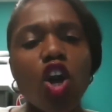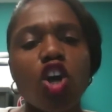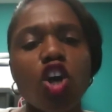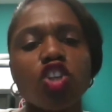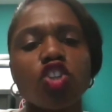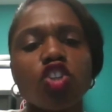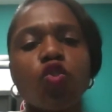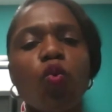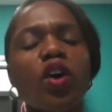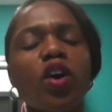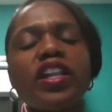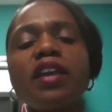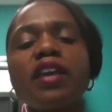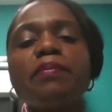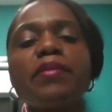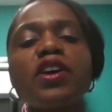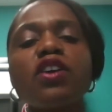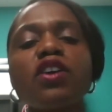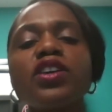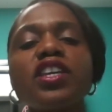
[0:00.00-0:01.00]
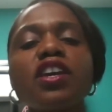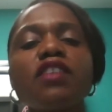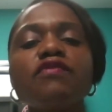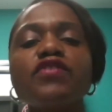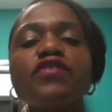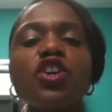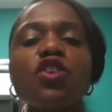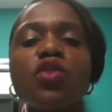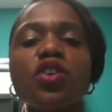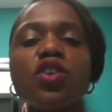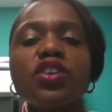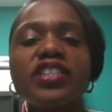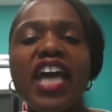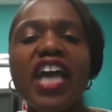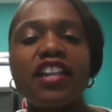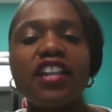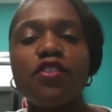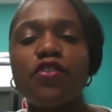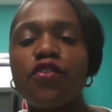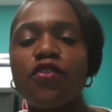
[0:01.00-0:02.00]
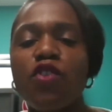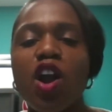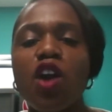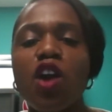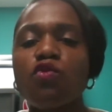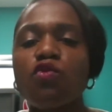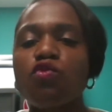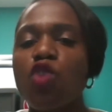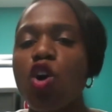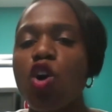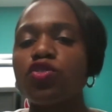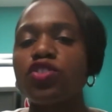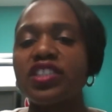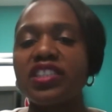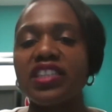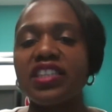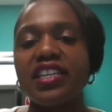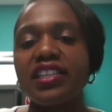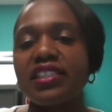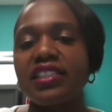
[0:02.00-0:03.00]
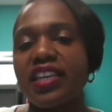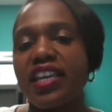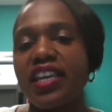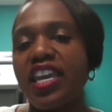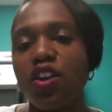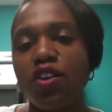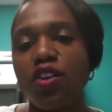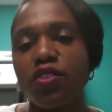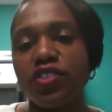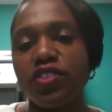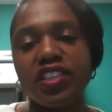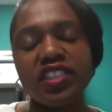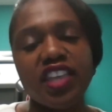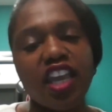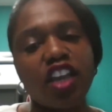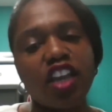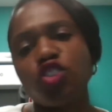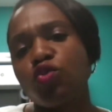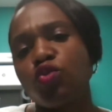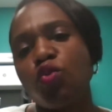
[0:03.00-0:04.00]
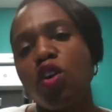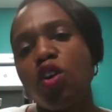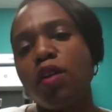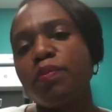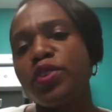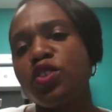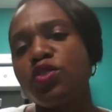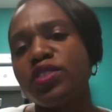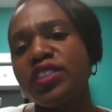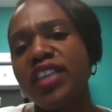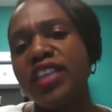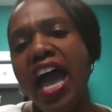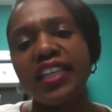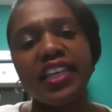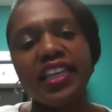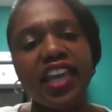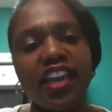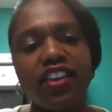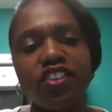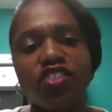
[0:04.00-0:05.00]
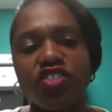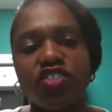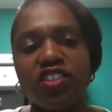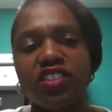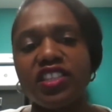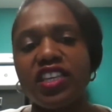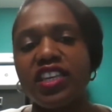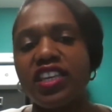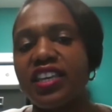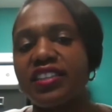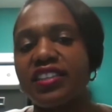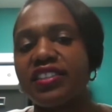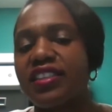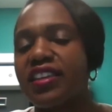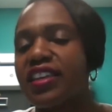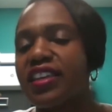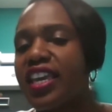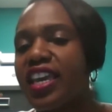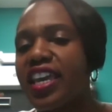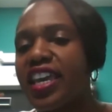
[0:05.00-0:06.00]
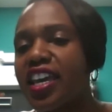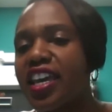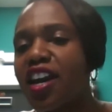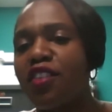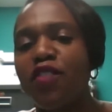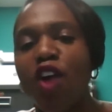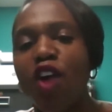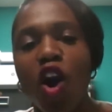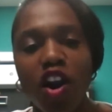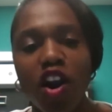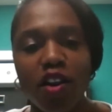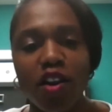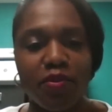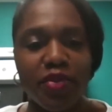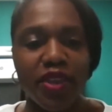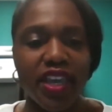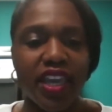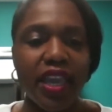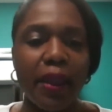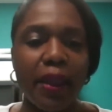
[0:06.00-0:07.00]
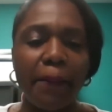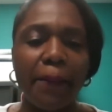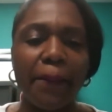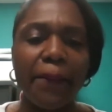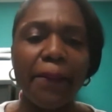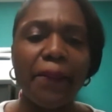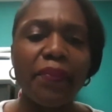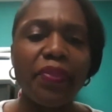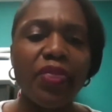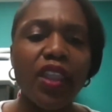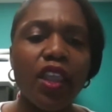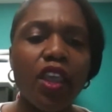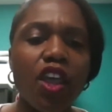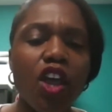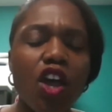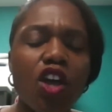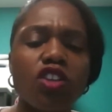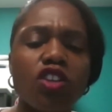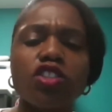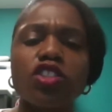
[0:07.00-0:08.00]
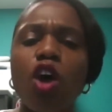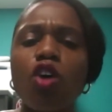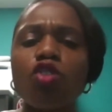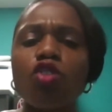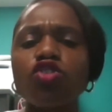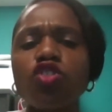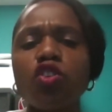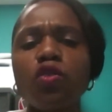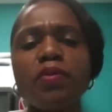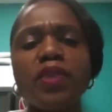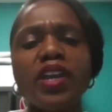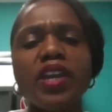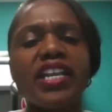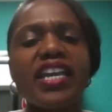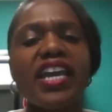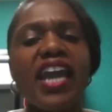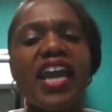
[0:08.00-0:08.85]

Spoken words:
20 million viewers had a front row seat to hear the sexual abuse allegations against the king of R&B. Social media